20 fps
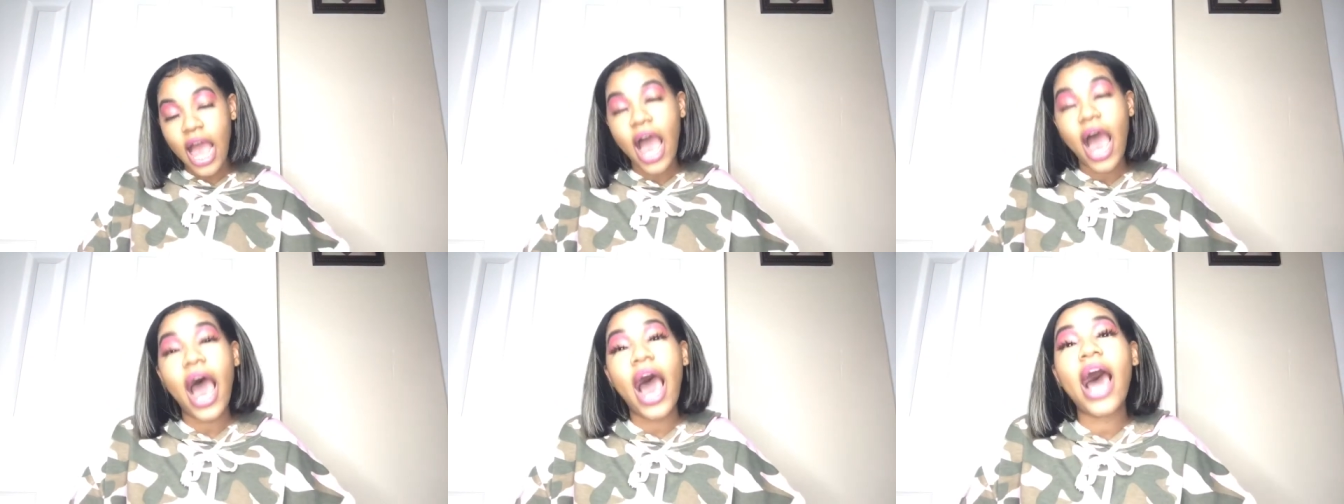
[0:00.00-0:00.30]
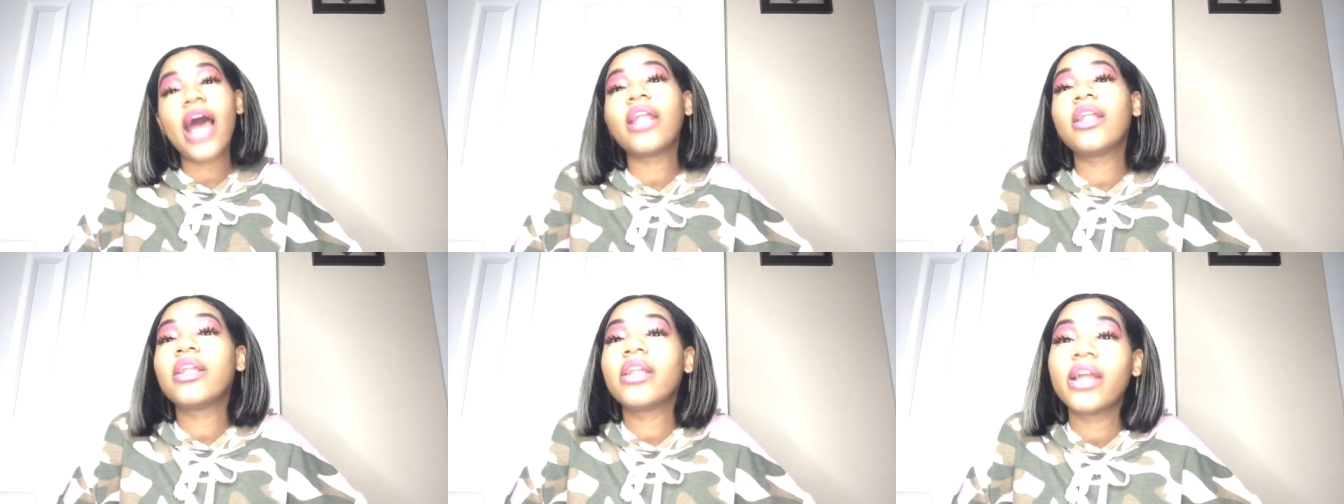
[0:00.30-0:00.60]

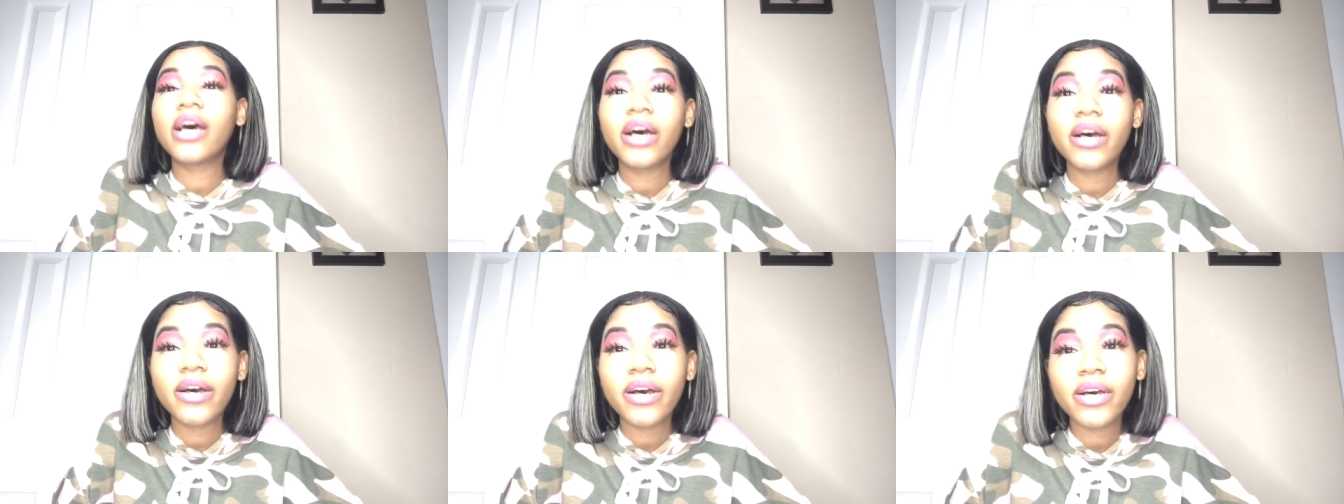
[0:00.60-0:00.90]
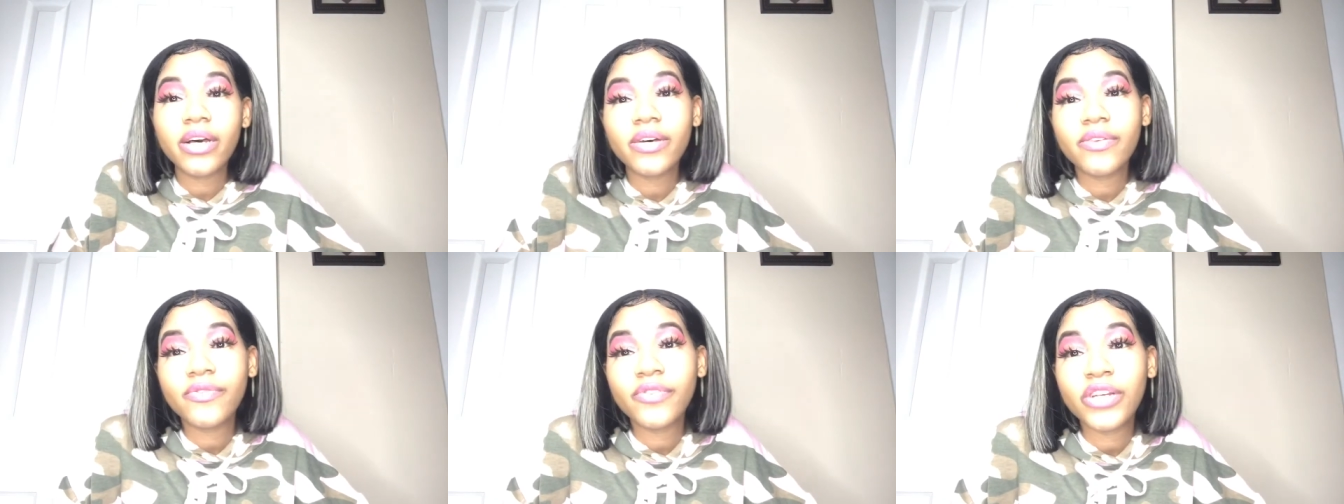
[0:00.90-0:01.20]
I
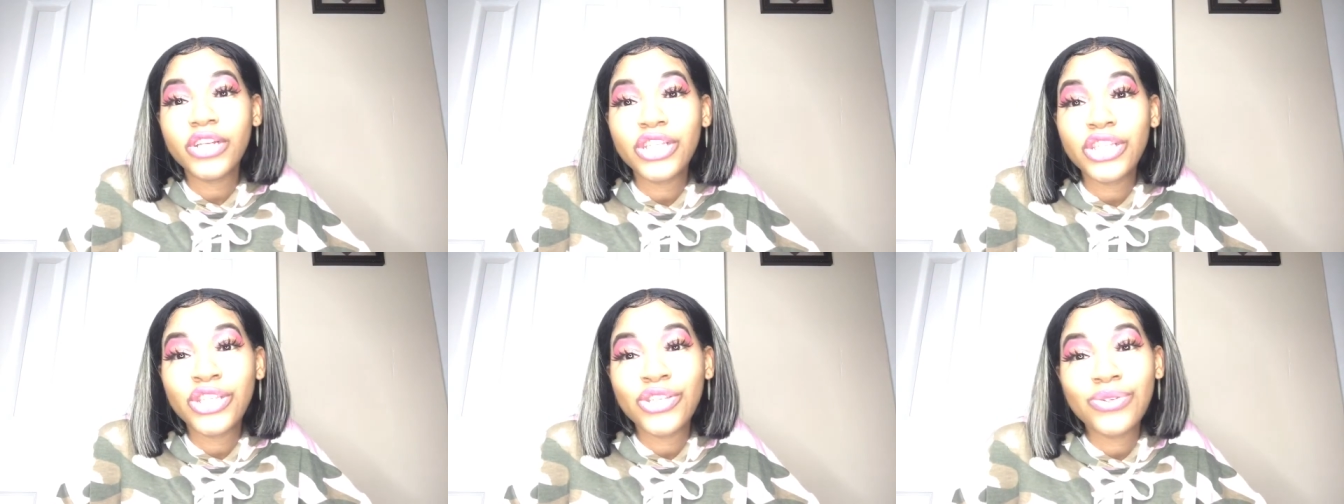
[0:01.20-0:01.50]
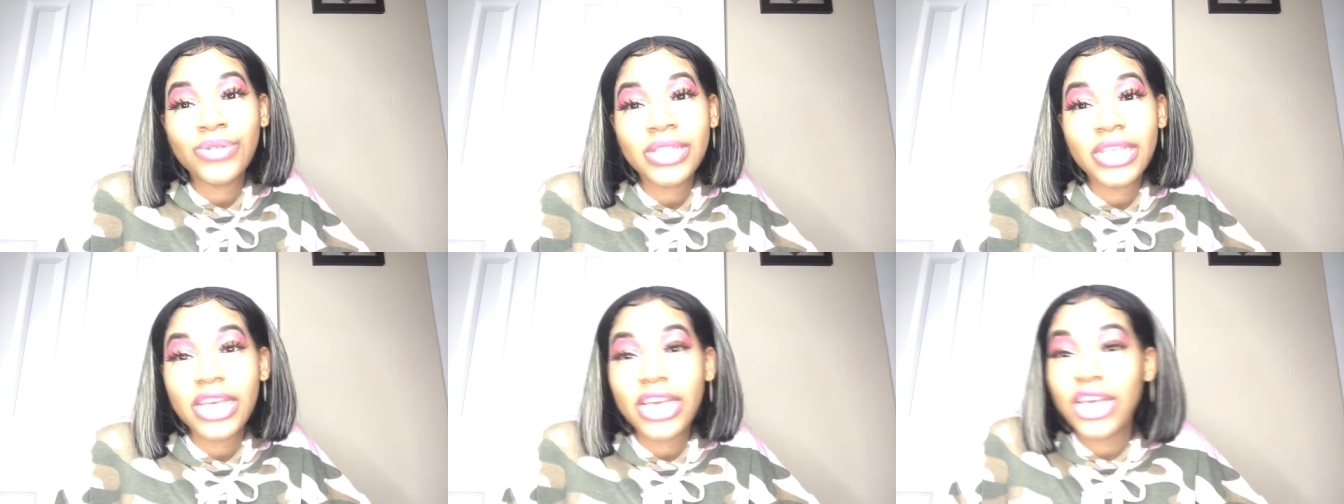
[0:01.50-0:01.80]
love to
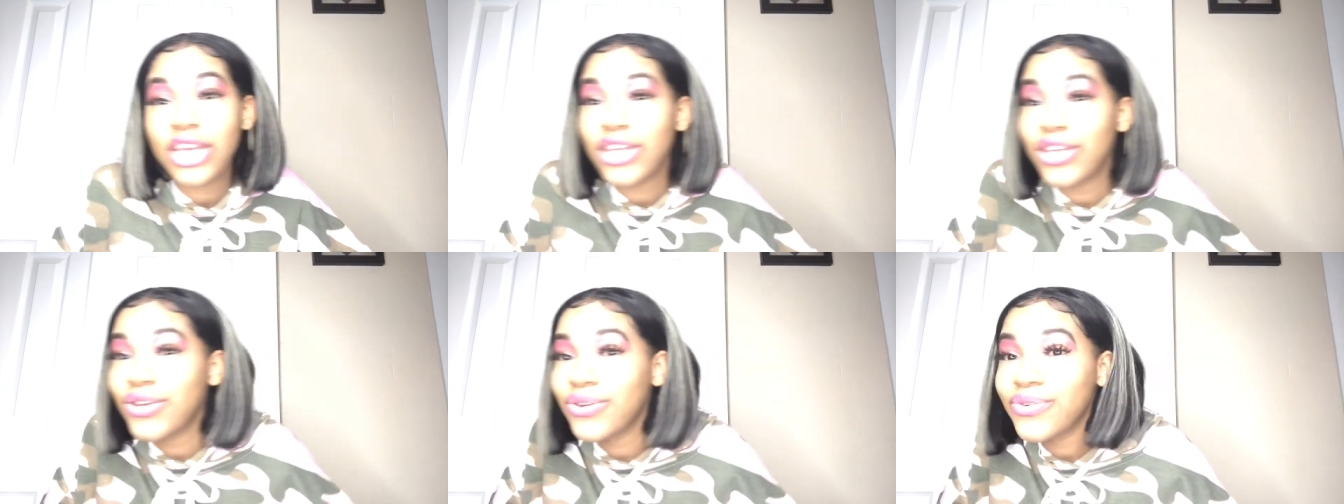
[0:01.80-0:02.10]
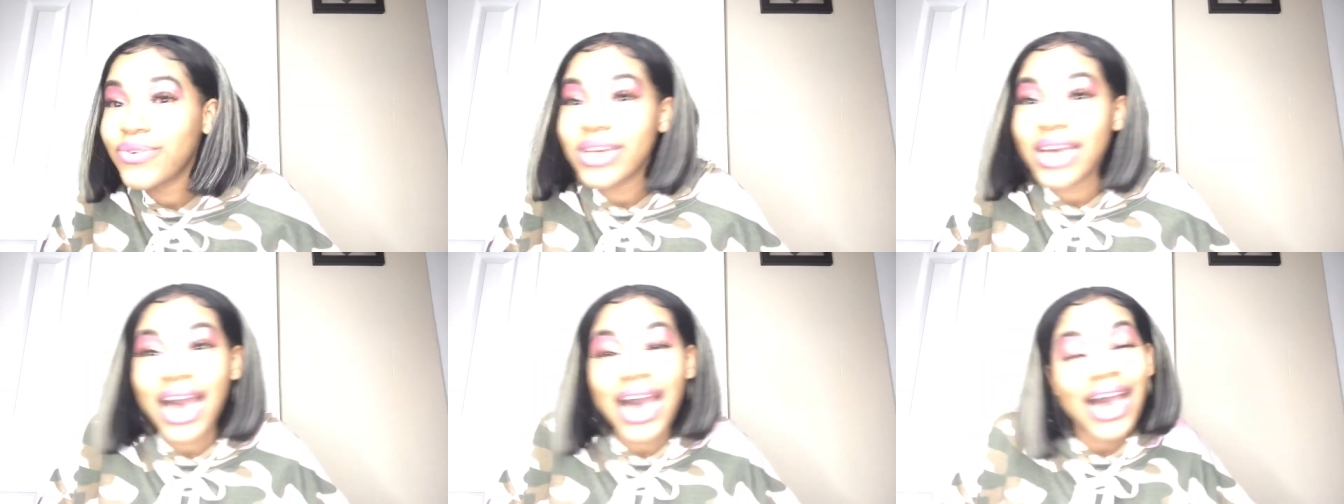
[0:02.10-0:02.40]
see you
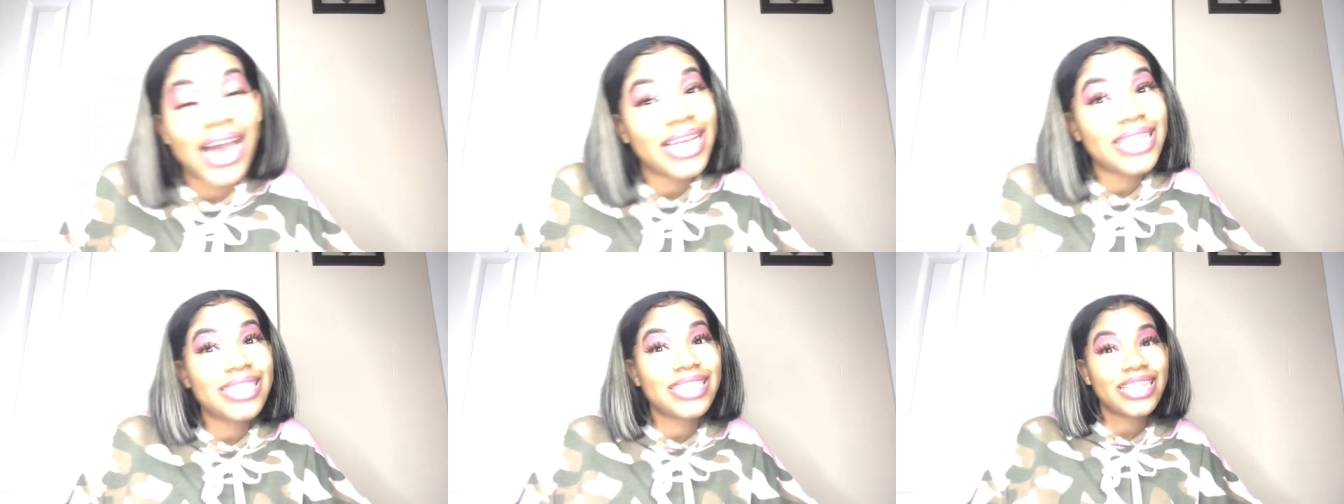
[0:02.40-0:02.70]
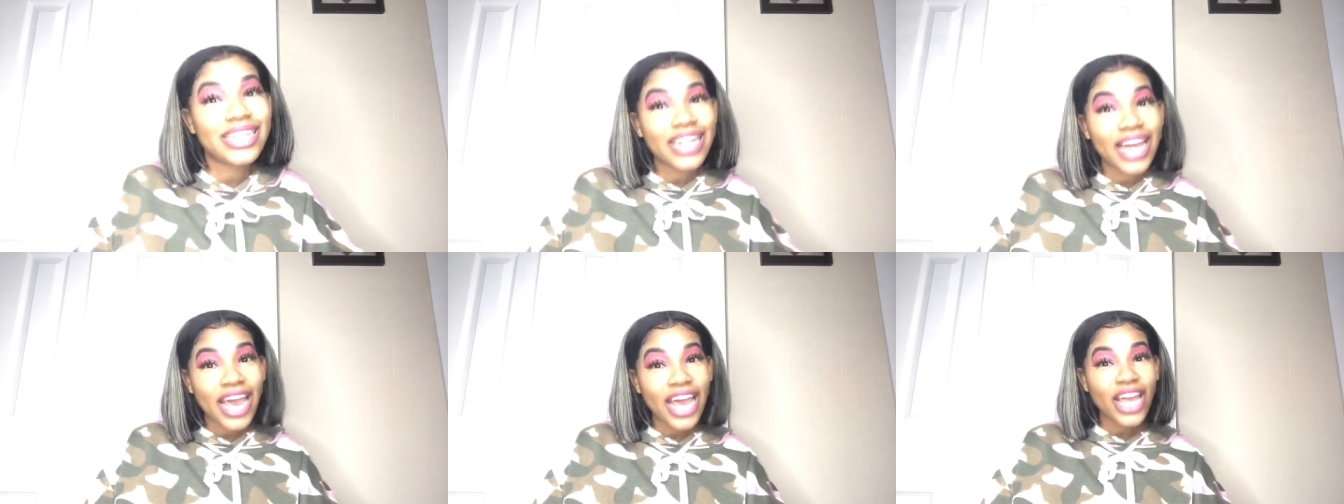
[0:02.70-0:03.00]
guys
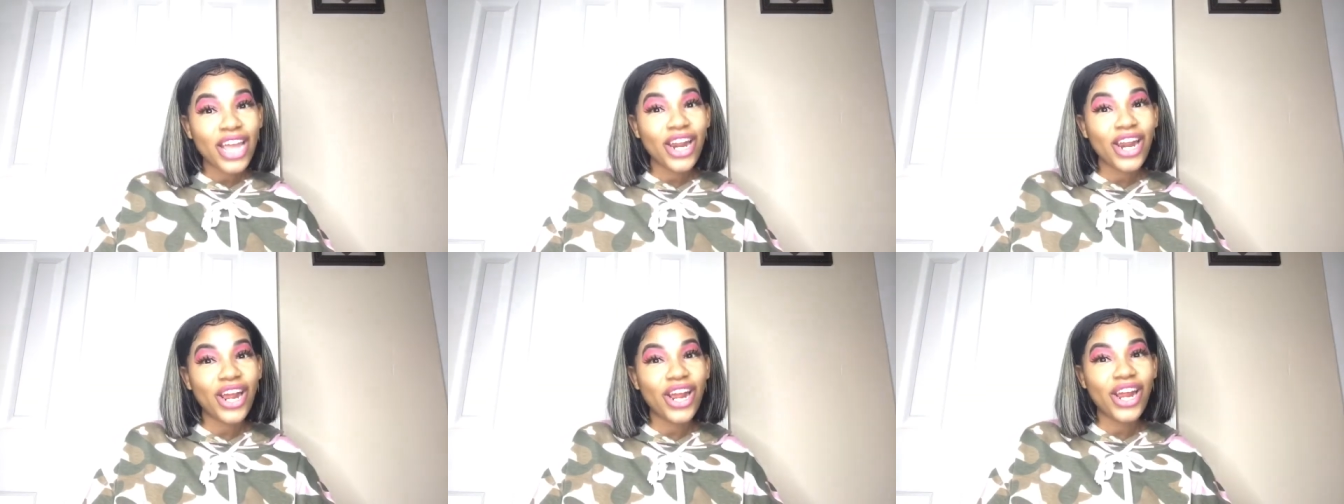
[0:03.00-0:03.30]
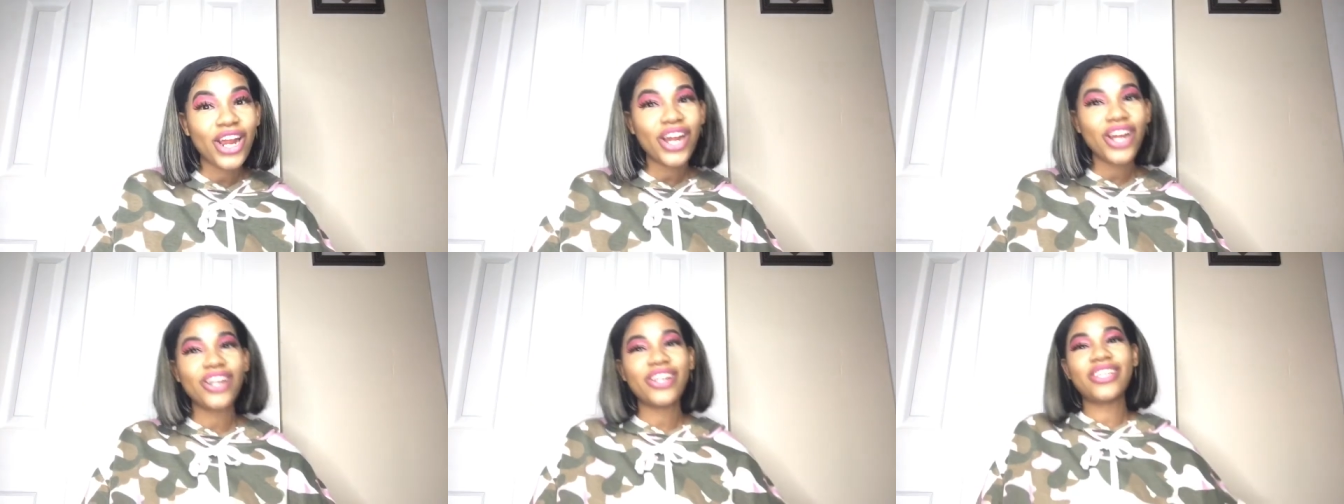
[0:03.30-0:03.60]

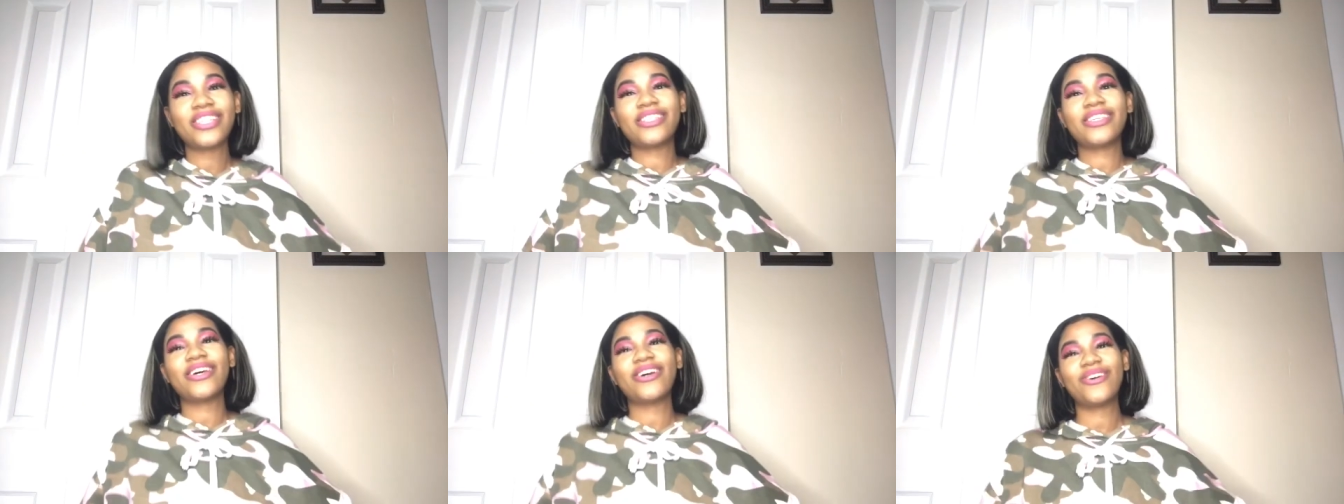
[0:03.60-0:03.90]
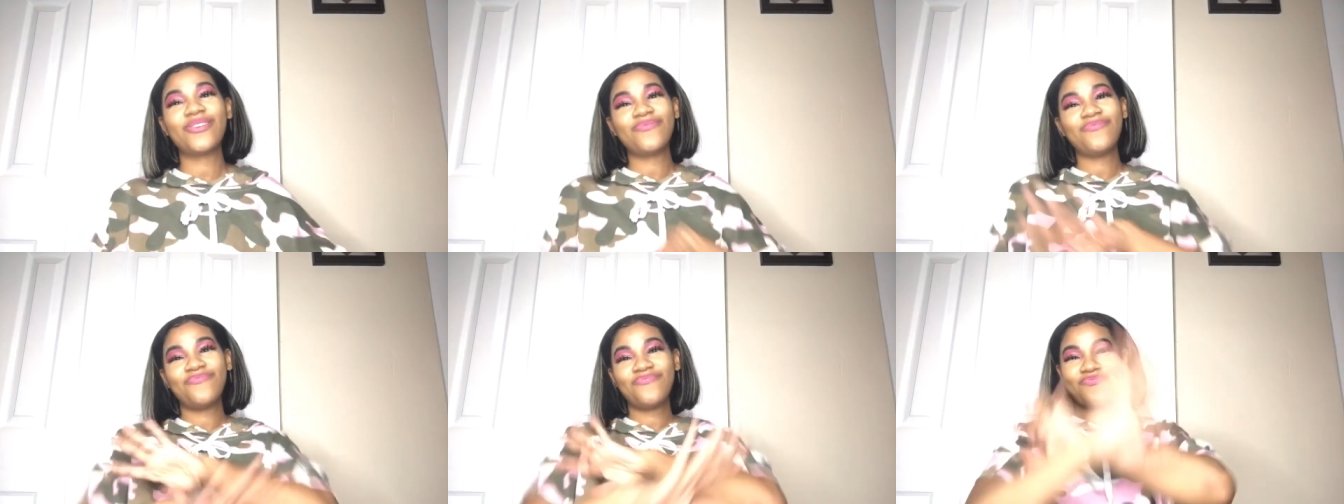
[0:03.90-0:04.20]
later.
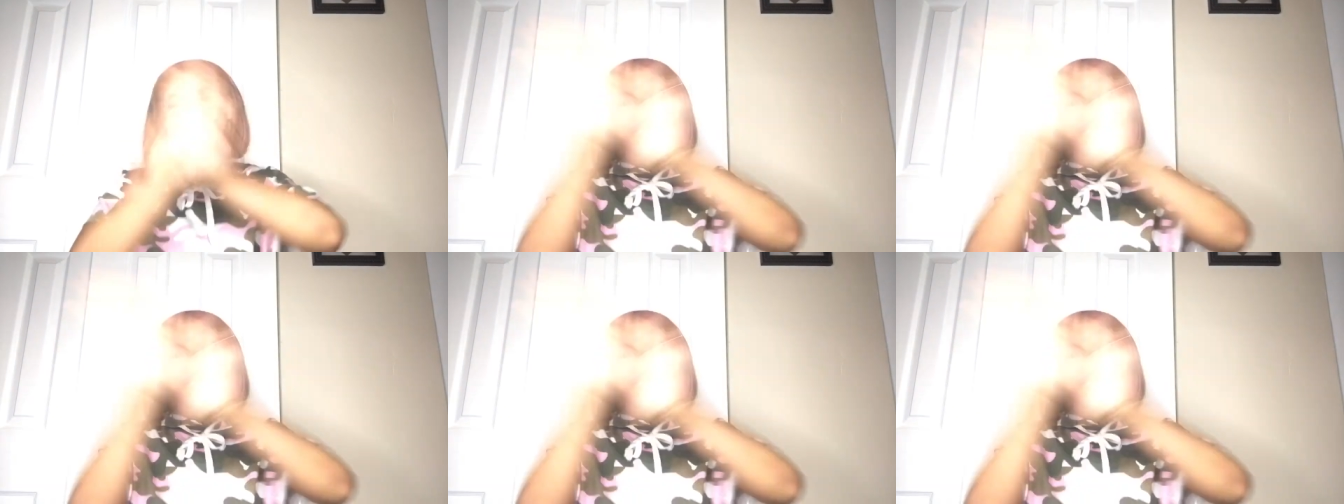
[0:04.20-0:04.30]
So,